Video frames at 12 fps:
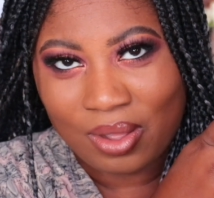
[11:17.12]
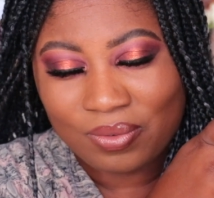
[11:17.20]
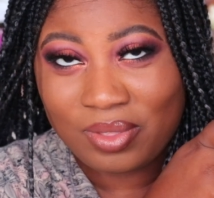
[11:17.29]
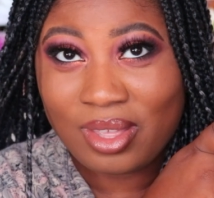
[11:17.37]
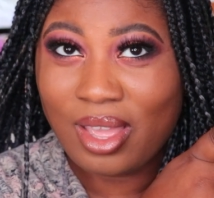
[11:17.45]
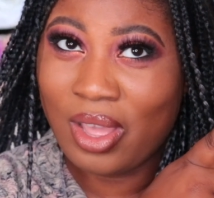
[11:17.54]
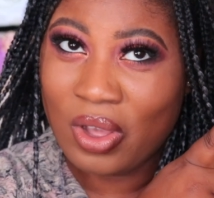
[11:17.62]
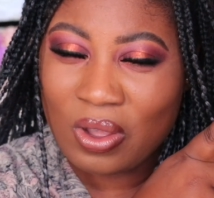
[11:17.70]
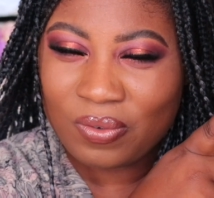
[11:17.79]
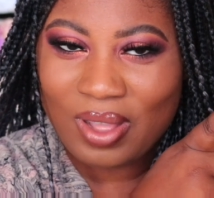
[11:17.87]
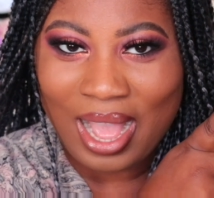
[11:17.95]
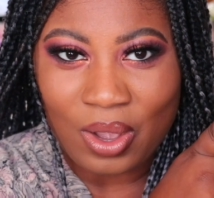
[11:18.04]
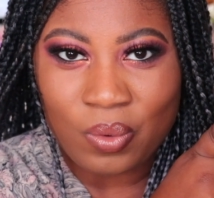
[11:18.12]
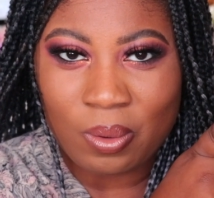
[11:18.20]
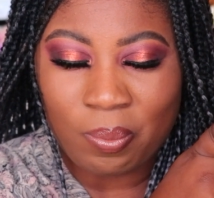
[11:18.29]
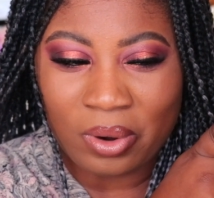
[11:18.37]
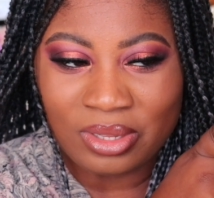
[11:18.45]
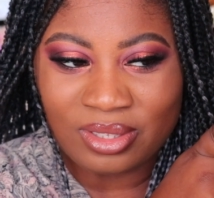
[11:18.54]
the Elf Aqua
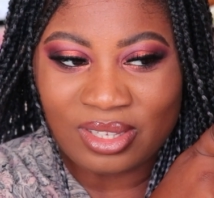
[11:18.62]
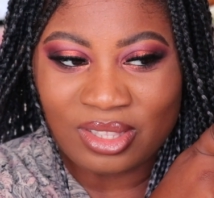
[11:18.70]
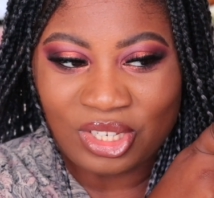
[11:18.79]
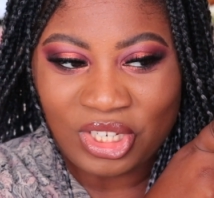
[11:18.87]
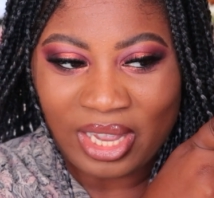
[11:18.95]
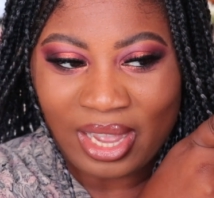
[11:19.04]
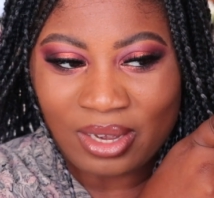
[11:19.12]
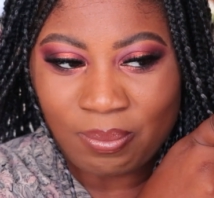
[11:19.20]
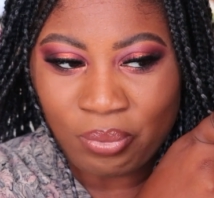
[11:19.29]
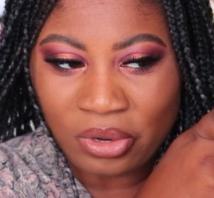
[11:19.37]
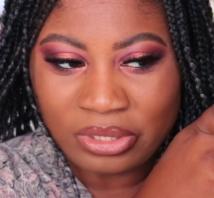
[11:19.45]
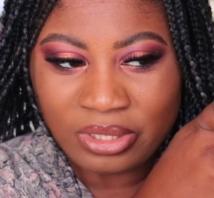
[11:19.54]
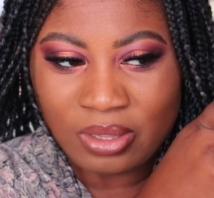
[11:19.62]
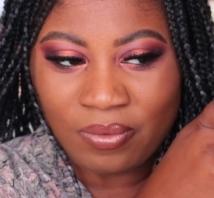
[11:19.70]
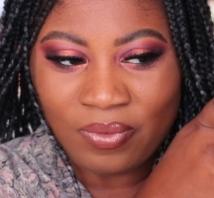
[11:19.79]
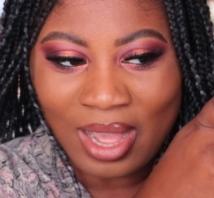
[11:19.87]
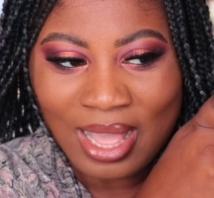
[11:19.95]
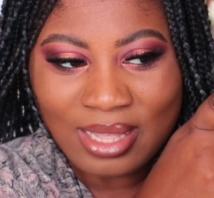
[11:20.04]
bronzer in the shade Bronze
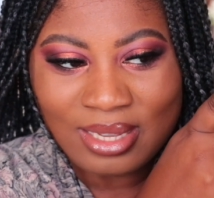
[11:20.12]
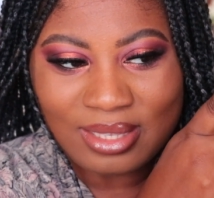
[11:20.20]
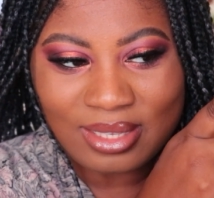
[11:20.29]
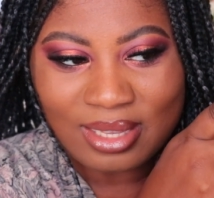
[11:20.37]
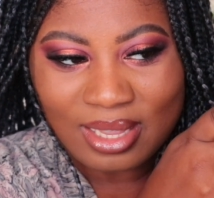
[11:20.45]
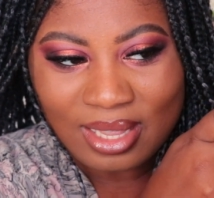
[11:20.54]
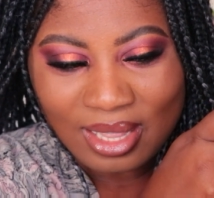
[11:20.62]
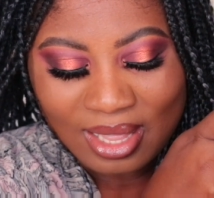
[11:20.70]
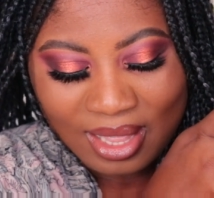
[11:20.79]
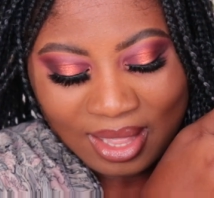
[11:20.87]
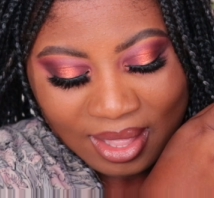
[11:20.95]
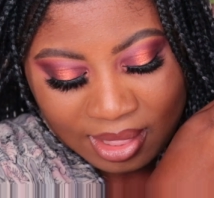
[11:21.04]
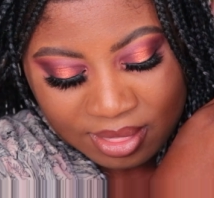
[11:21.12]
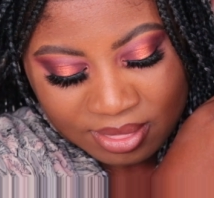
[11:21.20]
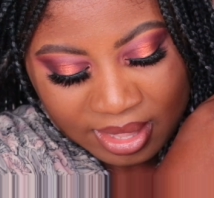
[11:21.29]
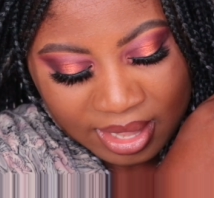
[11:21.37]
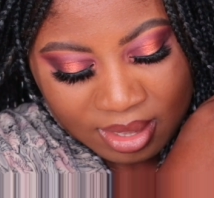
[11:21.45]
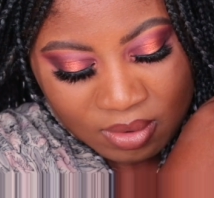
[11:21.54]
Violet.
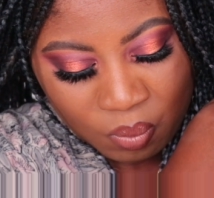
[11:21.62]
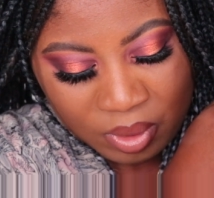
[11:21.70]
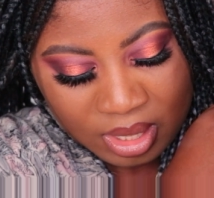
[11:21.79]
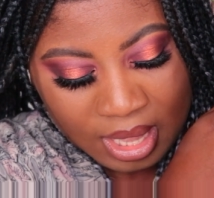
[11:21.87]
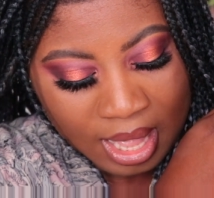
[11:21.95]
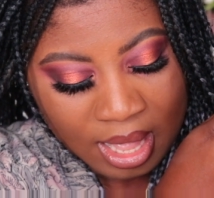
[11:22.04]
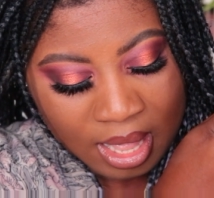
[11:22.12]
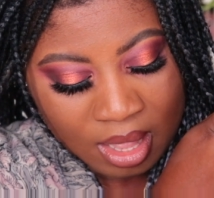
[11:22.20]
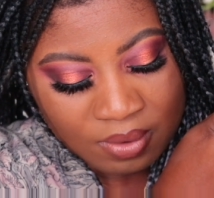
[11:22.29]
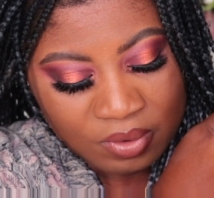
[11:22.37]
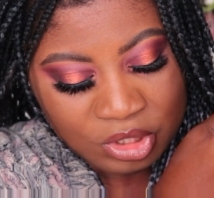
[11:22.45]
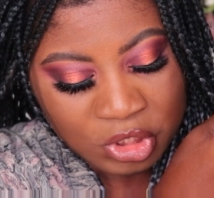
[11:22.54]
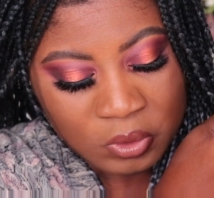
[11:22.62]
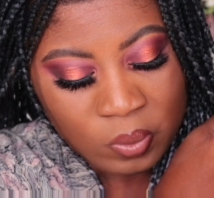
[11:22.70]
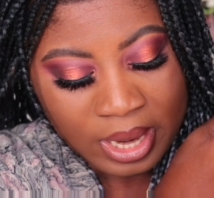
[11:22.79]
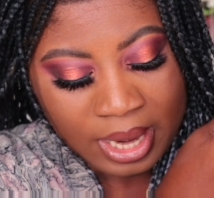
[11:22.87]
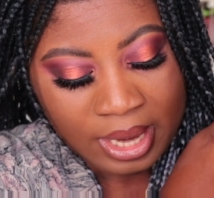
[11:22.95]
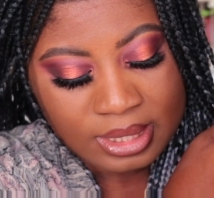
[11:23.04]
Then we have
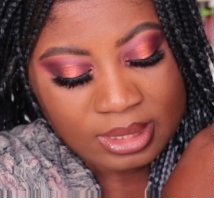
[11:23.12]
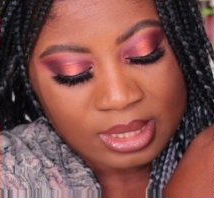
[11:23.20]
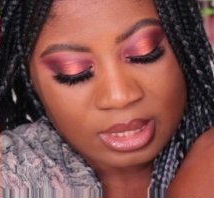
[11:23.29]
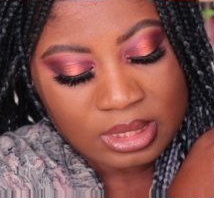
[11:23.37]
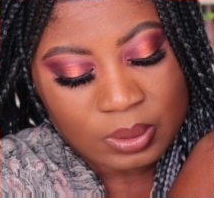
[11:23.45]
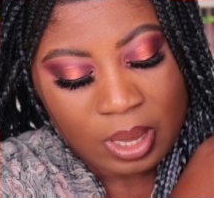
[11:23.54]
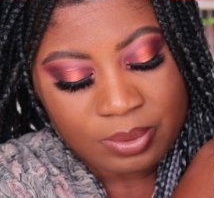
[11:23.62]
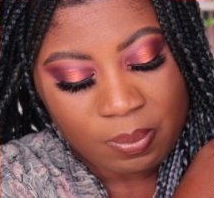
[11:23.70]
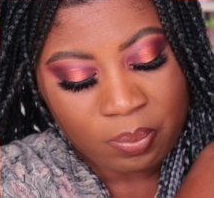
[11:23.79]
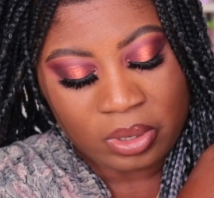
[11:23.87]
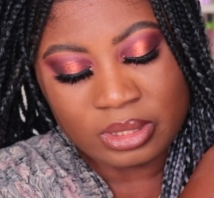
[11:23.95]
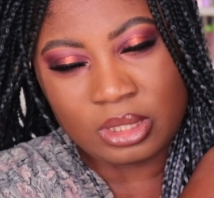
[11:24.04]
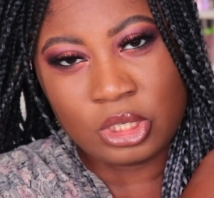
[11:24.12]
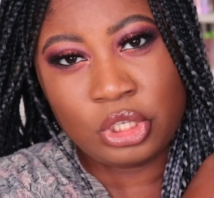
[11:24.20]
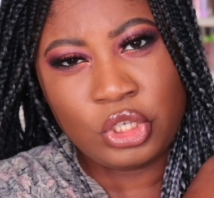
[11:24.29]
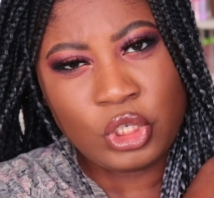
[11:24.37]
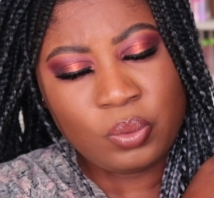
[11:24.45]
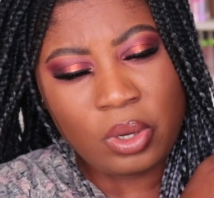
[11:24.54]
Jouer Sunswept Bronzer
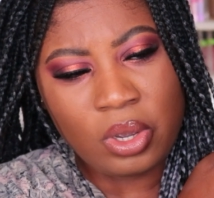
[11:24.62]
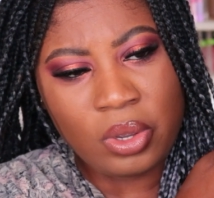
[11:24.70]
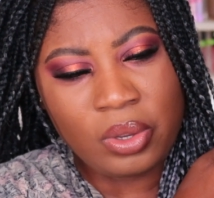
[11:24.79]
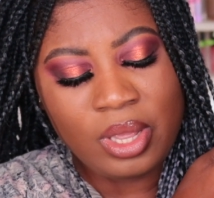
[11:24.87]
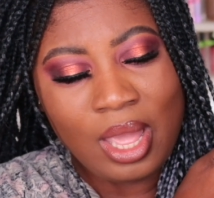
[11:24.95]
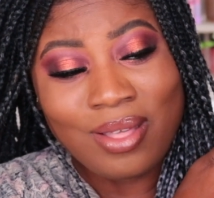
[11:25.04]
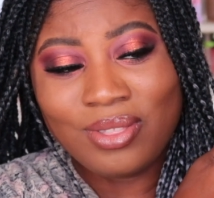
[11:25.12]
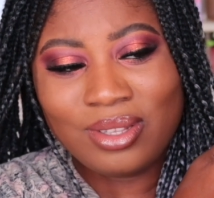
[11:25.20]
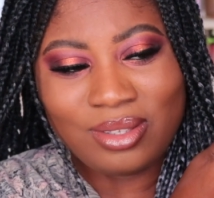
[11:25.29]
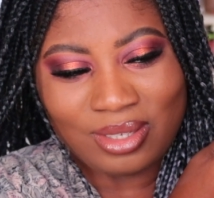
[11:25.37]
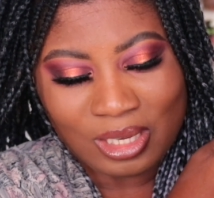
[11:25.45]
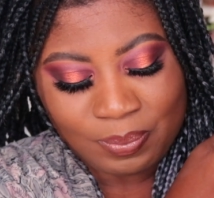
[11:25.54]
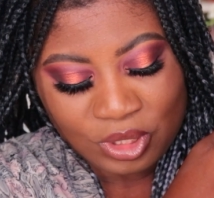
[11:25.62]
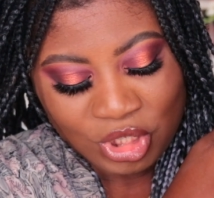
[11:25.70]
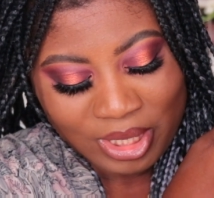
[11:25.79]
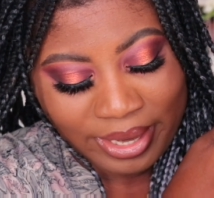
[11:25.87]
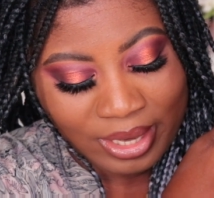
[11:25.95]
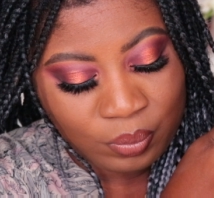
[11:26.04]
Duo, the deeper
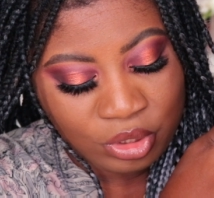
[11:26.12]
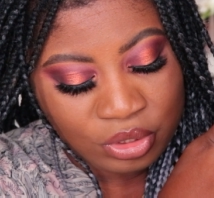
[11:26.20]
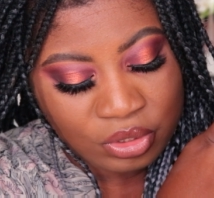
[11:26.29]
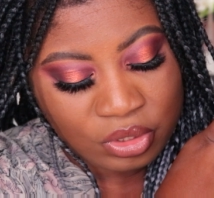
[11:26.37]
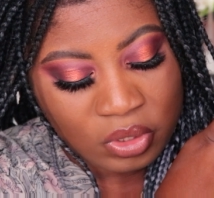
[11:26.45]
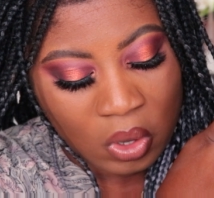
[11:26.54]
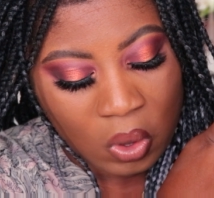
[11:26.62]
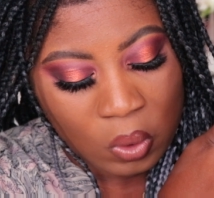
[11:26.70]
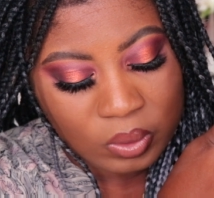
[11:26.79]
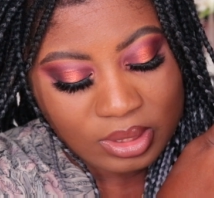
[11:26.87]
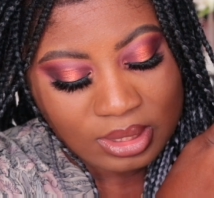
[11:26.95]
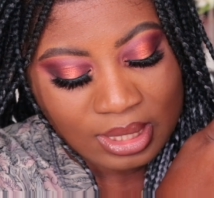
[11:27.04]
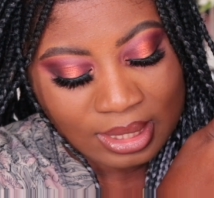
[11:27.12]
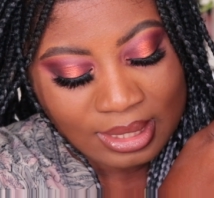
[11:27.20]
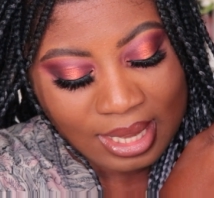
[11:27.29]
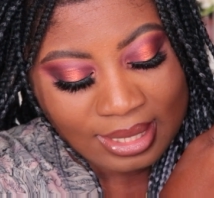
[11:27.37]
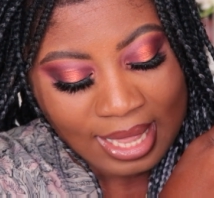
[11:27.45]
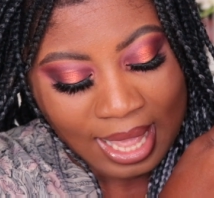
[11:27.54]
shade, which is called Sun
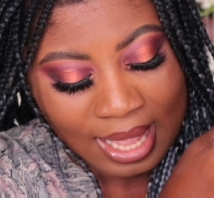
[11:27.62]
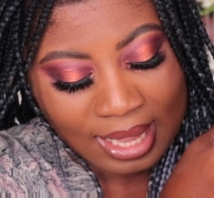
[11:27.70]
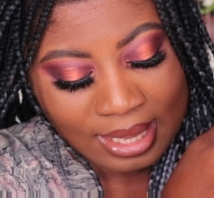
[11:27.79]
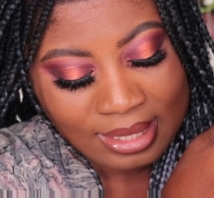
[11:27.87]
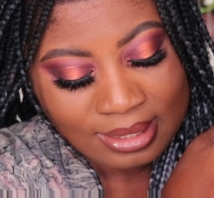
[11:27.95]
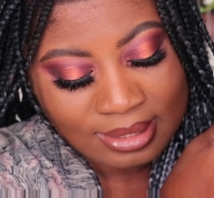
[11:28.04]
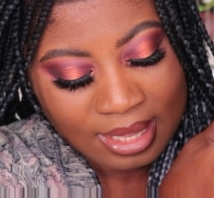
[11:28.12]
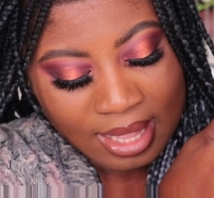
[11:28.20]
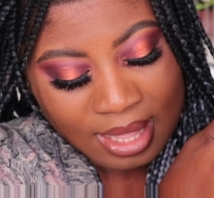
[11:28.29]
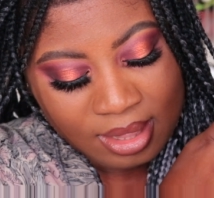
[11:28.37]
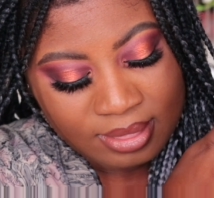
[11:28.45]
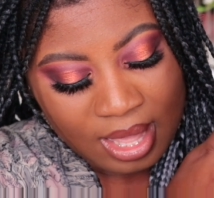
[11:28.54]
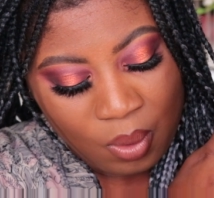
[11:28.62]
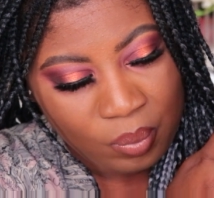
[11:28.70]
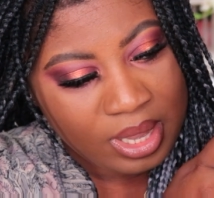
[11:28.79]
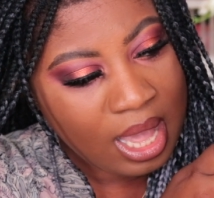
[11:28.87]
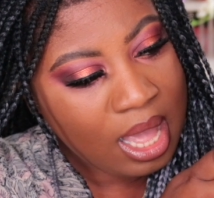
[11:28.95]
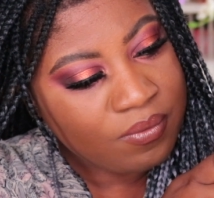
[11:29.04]
Gaze. Then
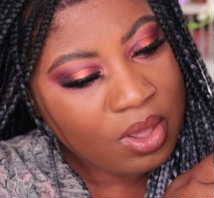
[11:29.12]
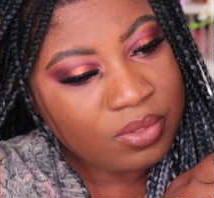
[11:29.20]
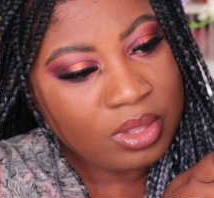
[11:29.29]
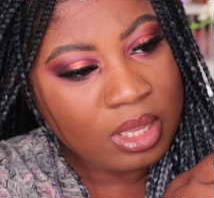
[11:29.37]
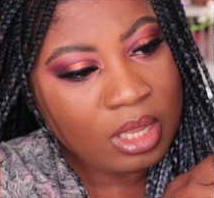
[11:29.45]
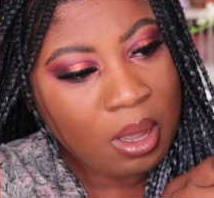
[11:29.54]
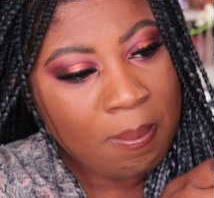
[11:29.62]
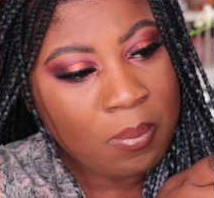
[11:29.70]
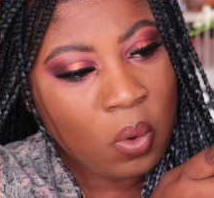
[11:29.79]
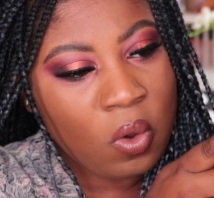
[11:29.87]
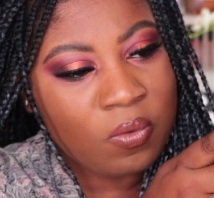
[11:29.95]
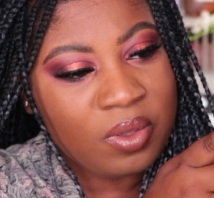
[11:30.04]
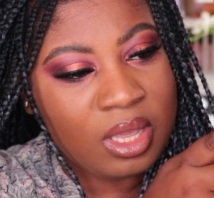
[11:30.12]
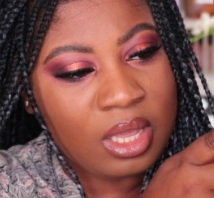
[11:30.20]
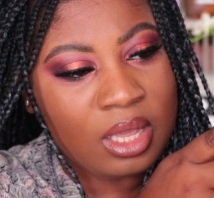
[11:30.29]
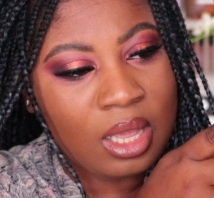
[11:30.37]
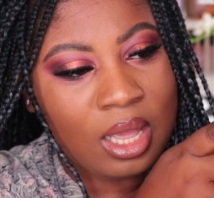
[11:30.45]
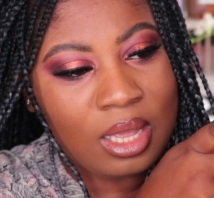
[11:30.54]
we have the
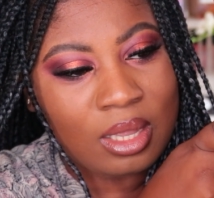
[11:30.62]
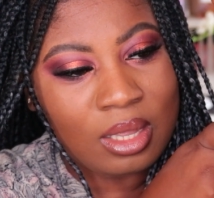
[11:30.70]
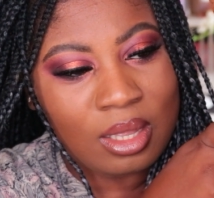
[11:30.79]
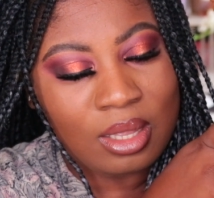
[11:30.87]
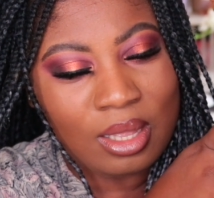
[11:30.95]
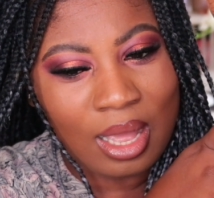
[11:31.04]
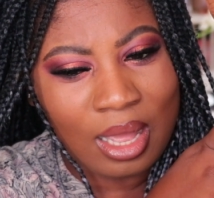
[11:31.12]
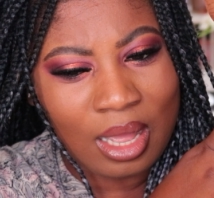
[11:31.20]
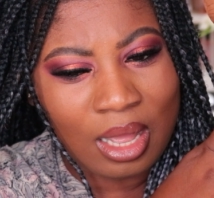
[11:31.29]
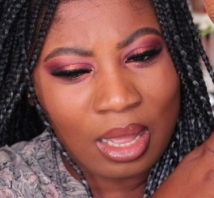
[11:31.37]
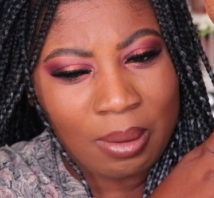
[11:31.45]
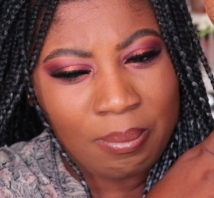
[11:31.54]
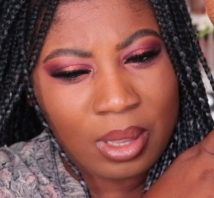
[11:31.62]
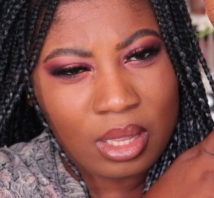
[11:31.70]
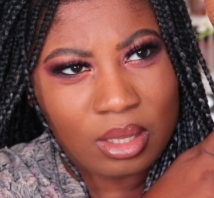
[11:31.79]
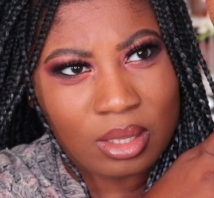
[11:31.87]
Morphe, Glamour